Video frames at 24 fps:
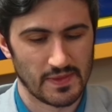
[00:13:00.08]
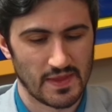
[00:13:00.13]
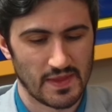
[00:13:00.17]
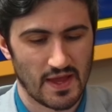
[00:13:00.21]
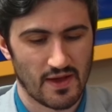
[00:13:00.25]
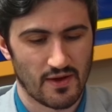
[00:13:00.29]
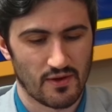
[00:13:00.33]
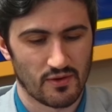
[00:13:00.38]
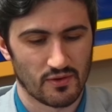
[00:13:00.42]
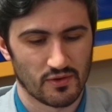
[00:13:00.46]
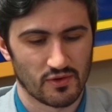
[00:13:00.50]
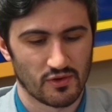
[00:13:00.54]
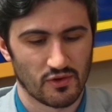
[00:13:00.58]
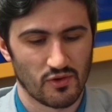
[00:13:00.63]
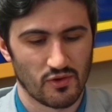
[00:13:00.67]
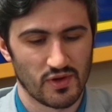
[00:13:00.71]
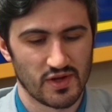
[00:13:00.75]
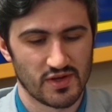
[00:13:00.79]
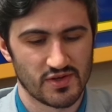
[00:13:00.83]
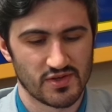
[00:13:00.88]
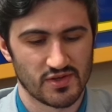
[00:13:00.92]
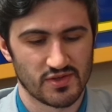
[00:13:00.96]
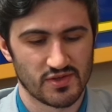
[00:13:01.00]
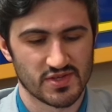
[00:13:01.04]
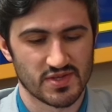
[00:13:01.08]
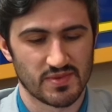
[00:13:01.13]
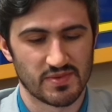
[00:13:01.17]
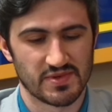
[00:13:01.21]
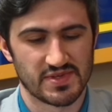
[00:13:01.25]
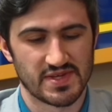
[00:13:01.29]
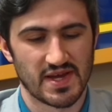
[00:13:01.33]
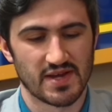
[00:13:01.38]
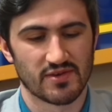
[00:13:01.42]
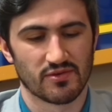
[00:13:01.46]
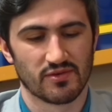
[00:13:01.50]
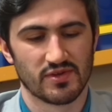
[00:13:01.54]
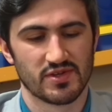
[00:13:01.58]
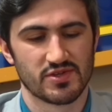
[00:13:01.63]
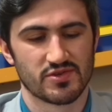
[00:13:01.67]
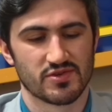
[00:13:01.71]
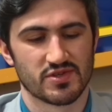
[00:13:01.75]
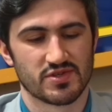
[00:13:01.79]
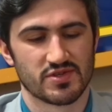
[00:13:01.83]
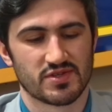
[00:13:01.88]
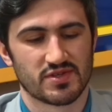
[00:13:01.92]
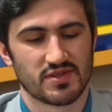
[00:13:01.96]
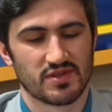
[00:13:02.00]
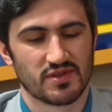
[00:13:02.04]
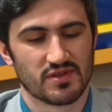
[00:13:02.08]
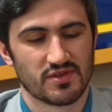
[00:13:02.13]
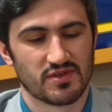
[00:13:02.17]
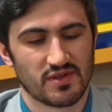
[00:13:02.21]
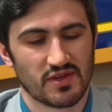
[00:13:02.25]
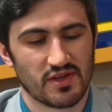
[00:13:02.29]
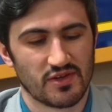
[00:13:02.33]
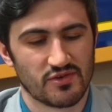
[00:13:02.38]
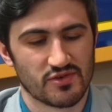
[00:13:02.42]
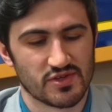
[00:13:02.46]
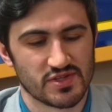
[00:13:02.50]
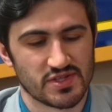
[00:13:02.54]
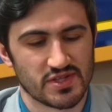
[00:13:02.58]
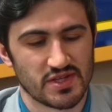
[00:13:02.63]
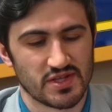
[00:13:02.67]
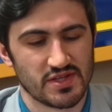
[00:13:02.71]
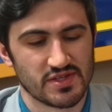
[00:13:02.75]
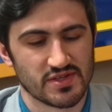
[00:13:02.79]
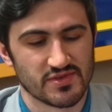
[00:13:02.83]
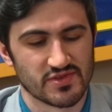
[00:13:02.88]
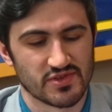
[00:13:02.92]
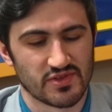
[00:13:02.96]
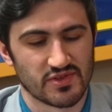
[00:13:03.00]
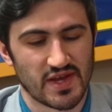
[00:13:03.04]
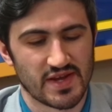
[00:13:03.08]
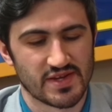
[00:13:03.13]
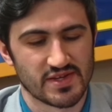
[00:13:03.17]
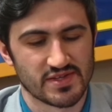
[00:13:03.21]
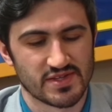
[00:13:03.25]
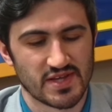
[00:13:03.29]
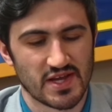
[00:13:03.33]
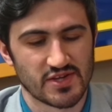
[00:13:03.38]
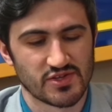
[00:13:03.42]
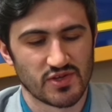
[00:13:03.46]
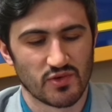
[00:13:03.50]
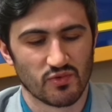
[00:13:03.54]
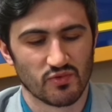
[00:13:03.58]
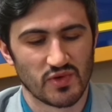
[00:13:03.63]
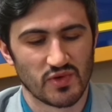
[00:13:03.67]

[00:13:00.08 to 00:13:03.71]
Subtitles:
Now, going into some of the technical intricacies of Stellantis, they actually